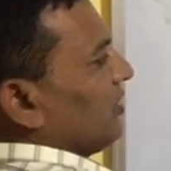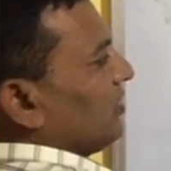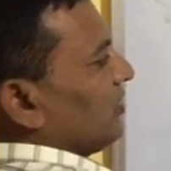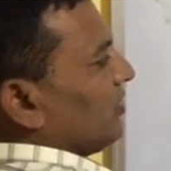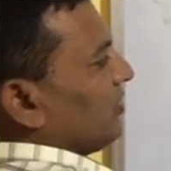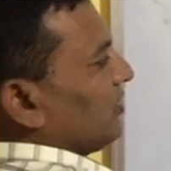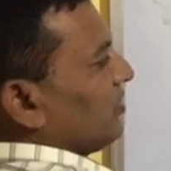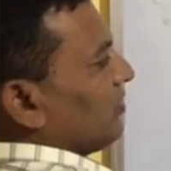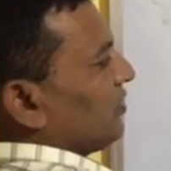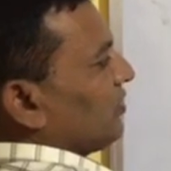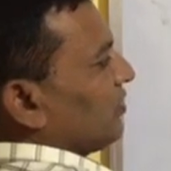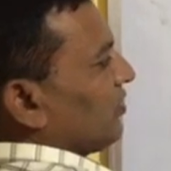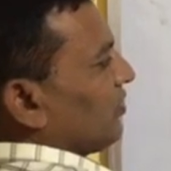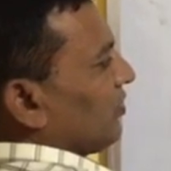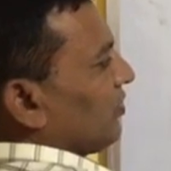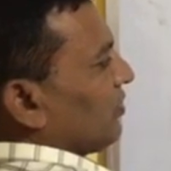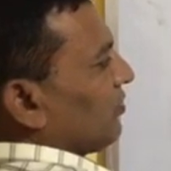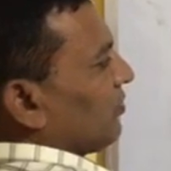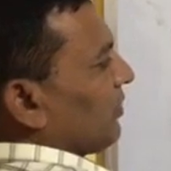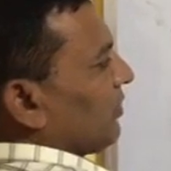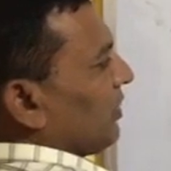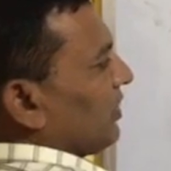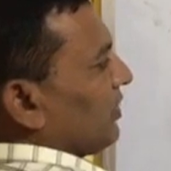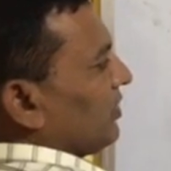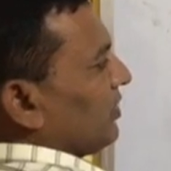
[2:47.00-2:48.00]
This is equal to
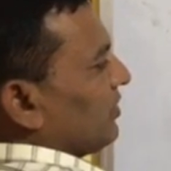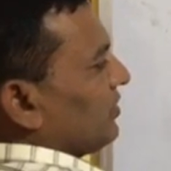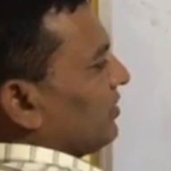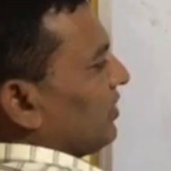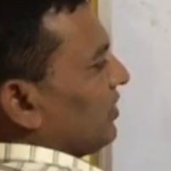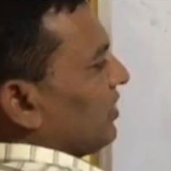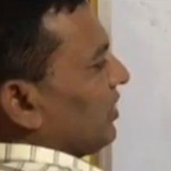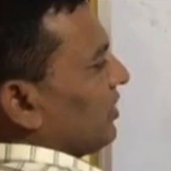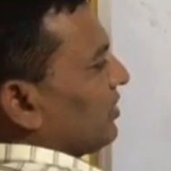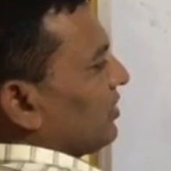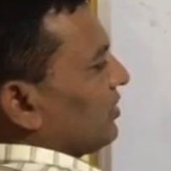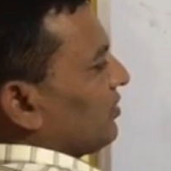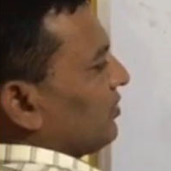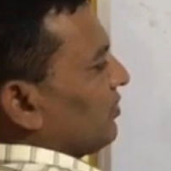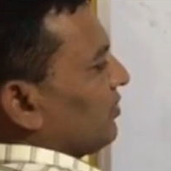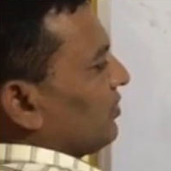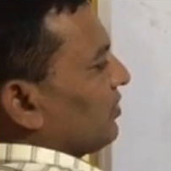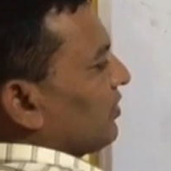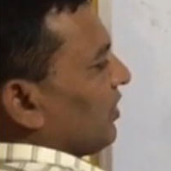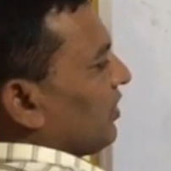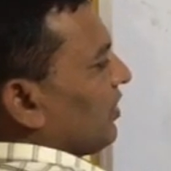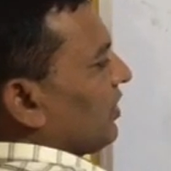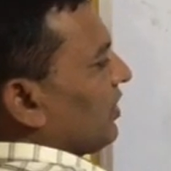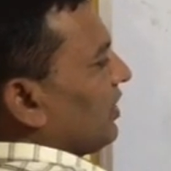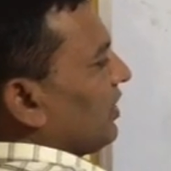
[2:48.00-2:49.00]
minus 3x2 is
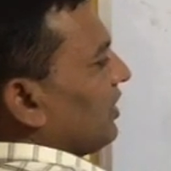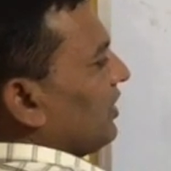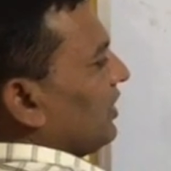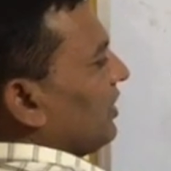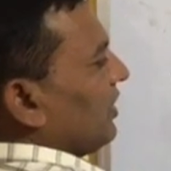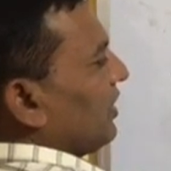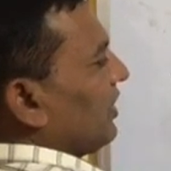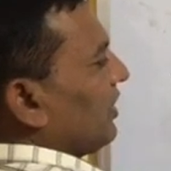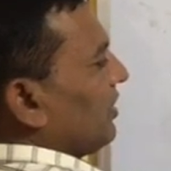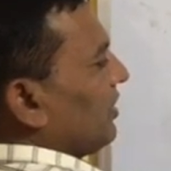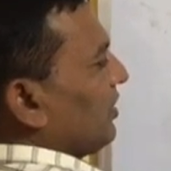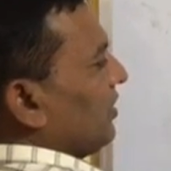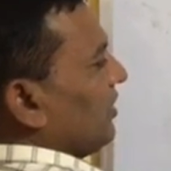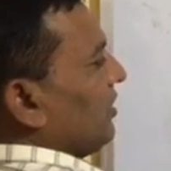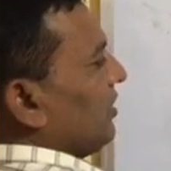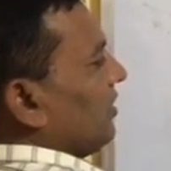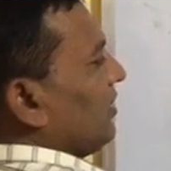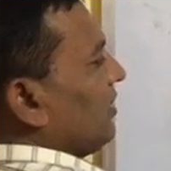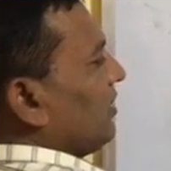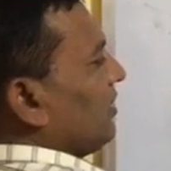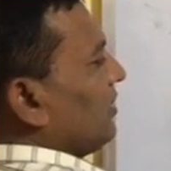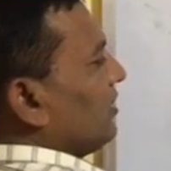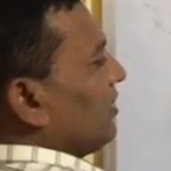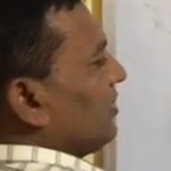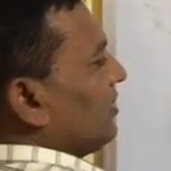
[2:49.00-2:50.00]
already here.
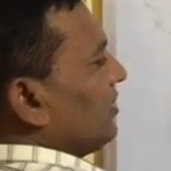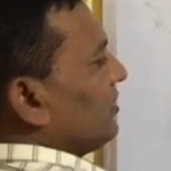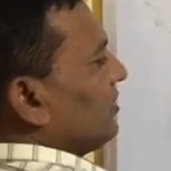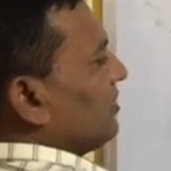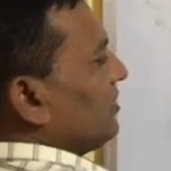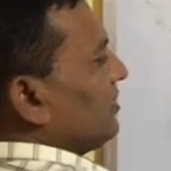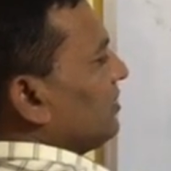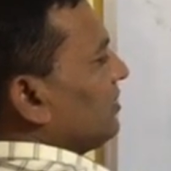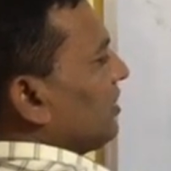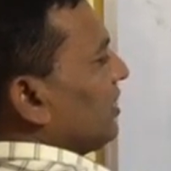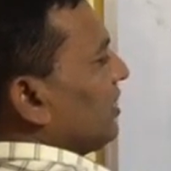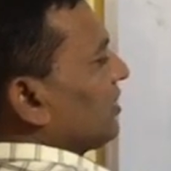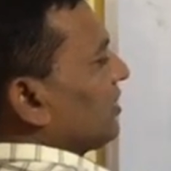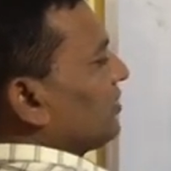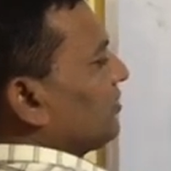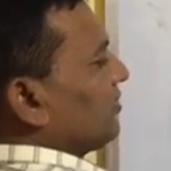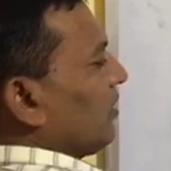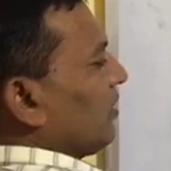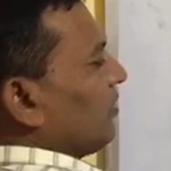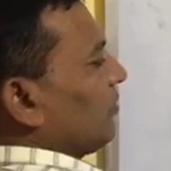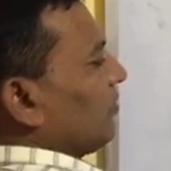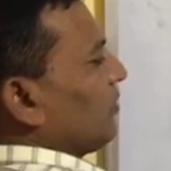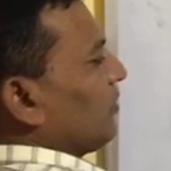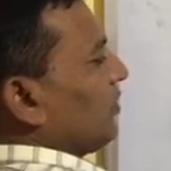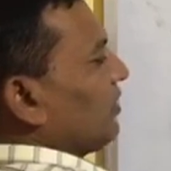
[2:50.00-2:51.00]
This
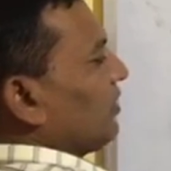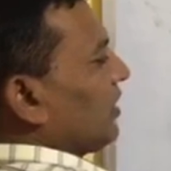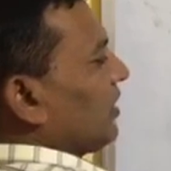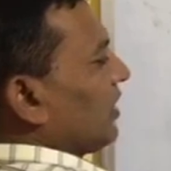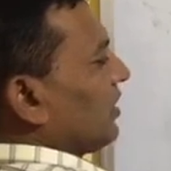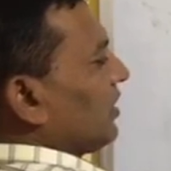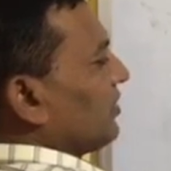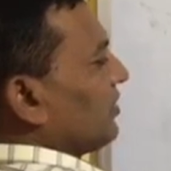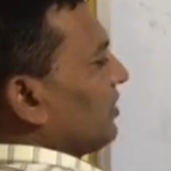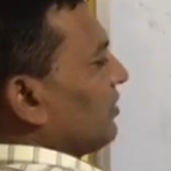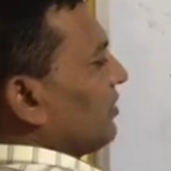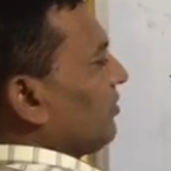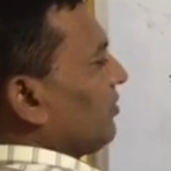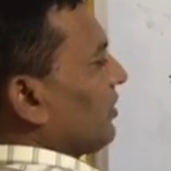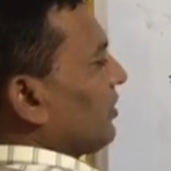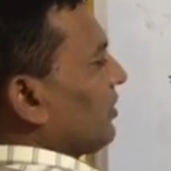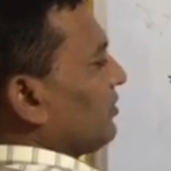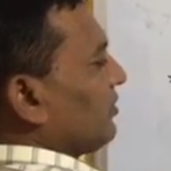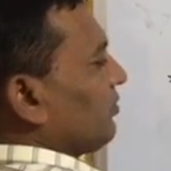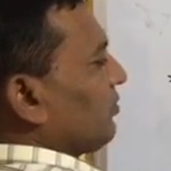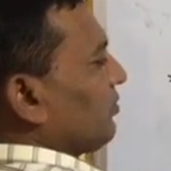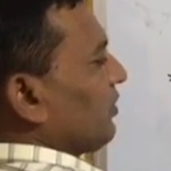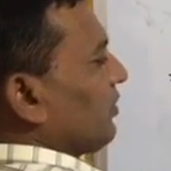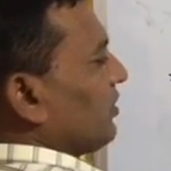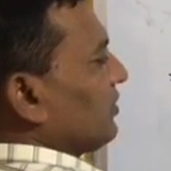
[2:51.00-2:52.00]
x2 I am going to right side,
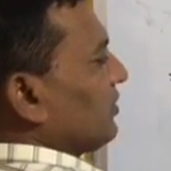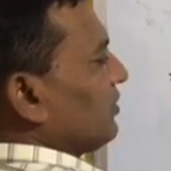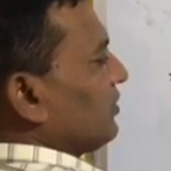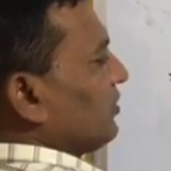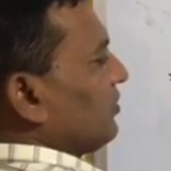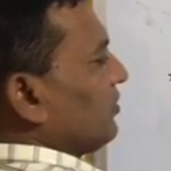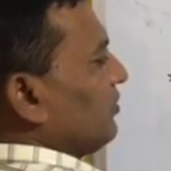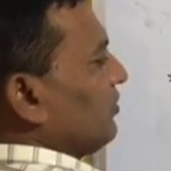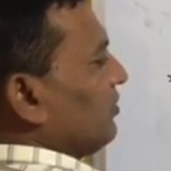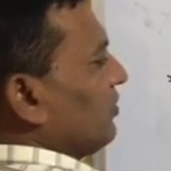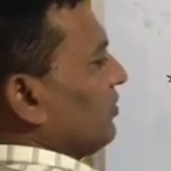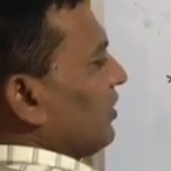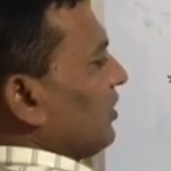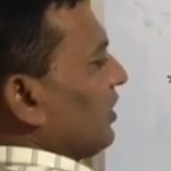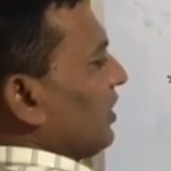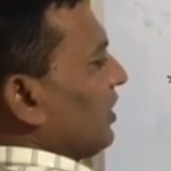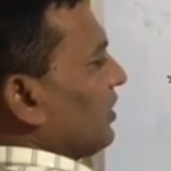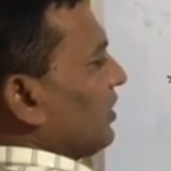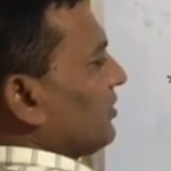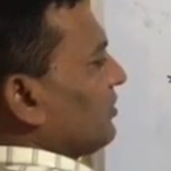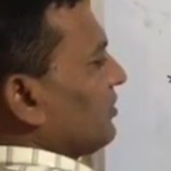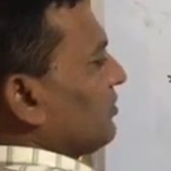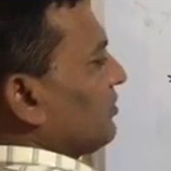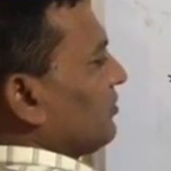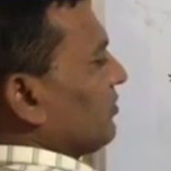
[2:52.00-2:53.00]
becomes plus
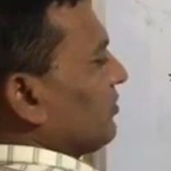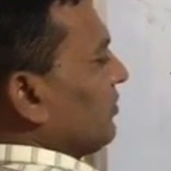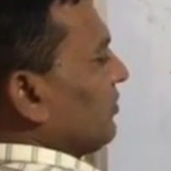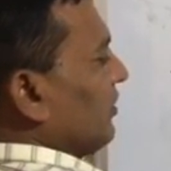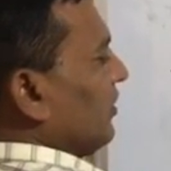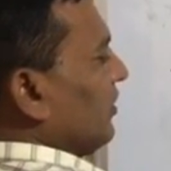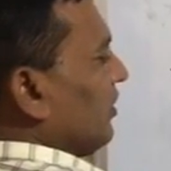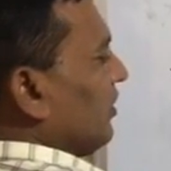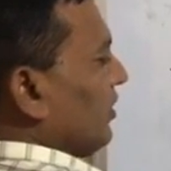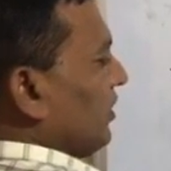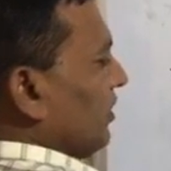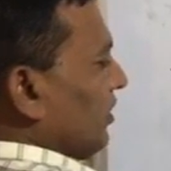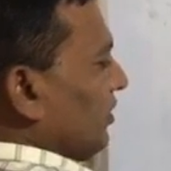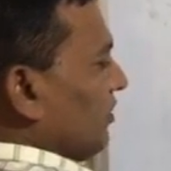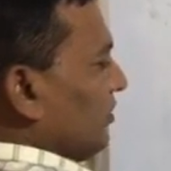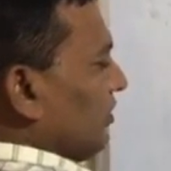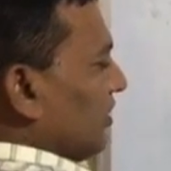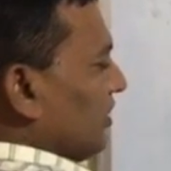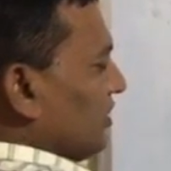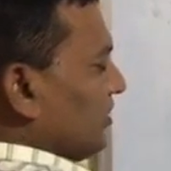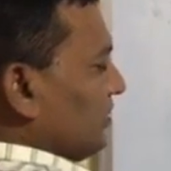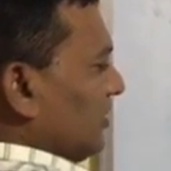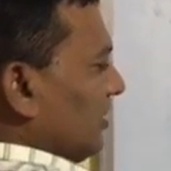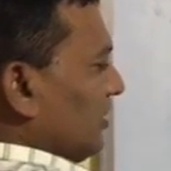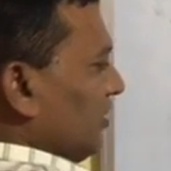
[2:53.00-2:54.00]
2x2. Now you
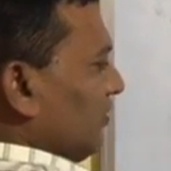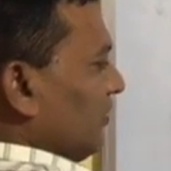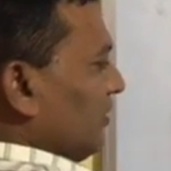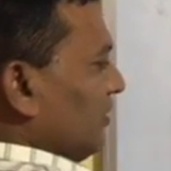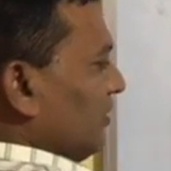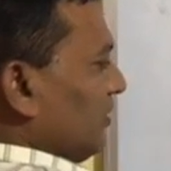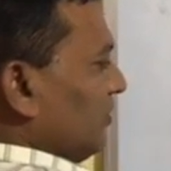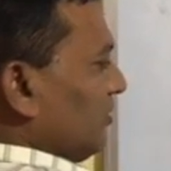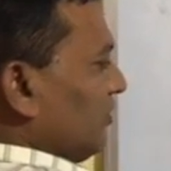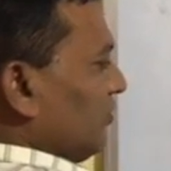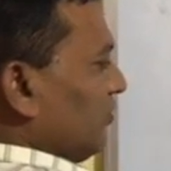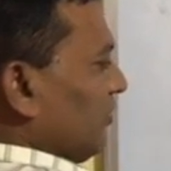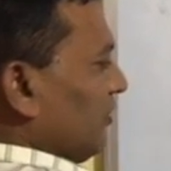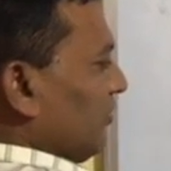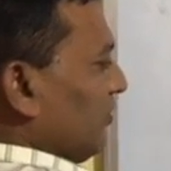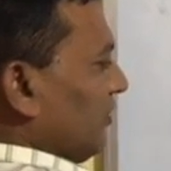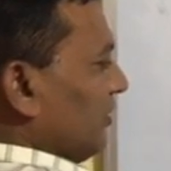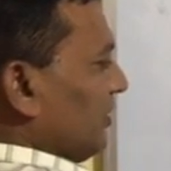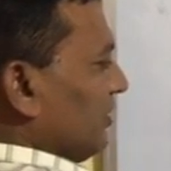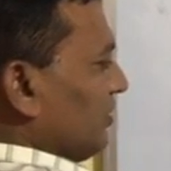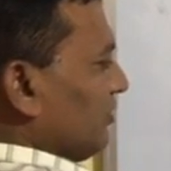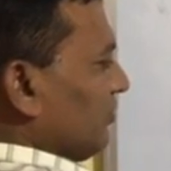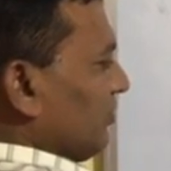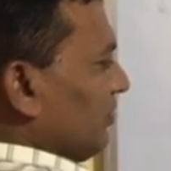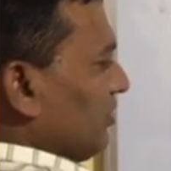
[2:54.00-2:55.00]
can see when you simplify
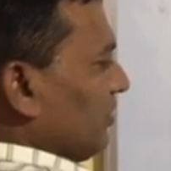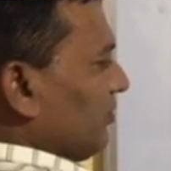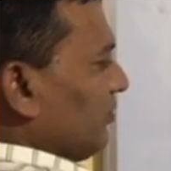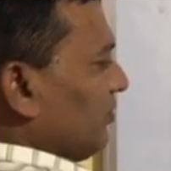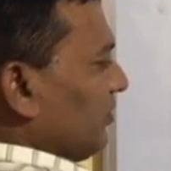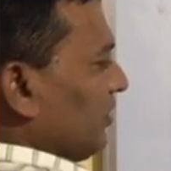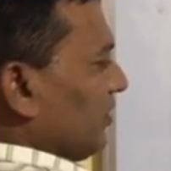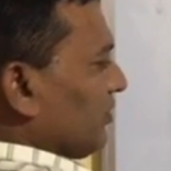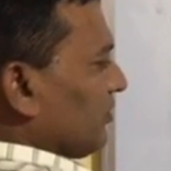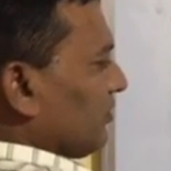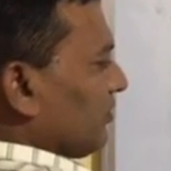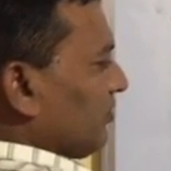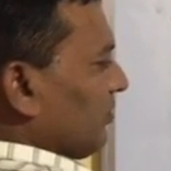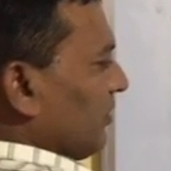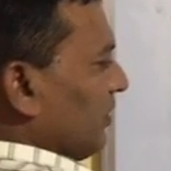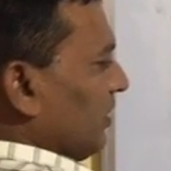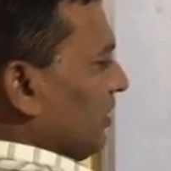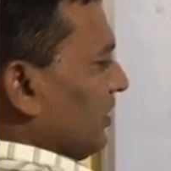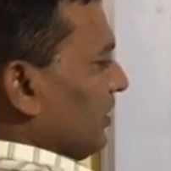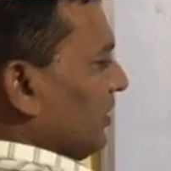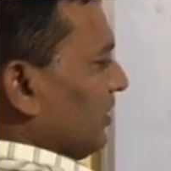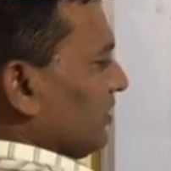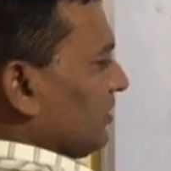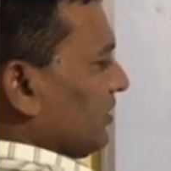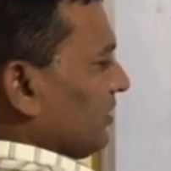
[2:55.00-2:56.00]
this one, it becomes
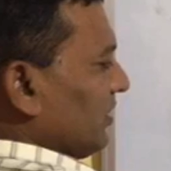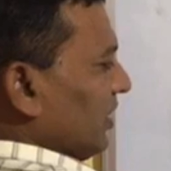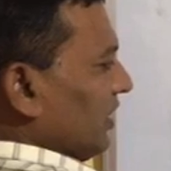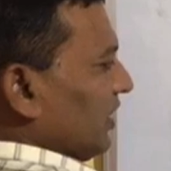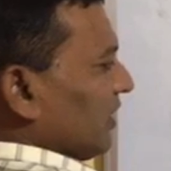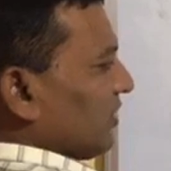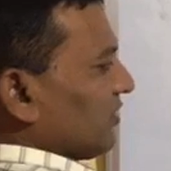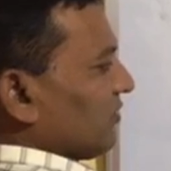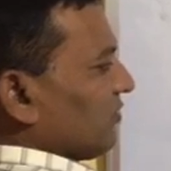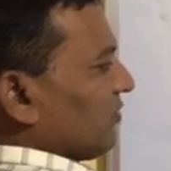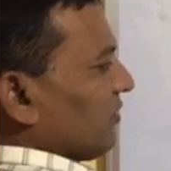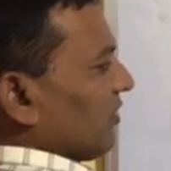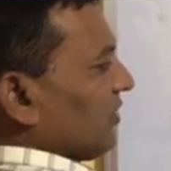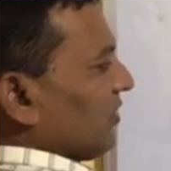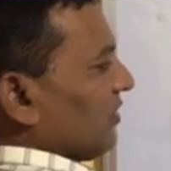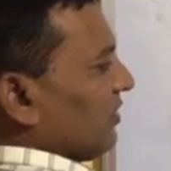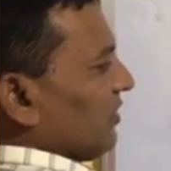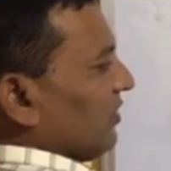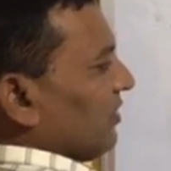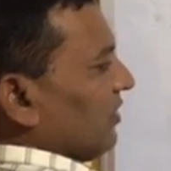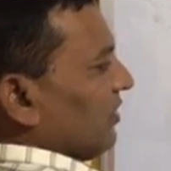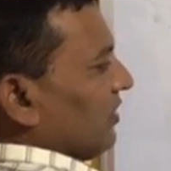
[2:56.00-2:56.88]
minus x1.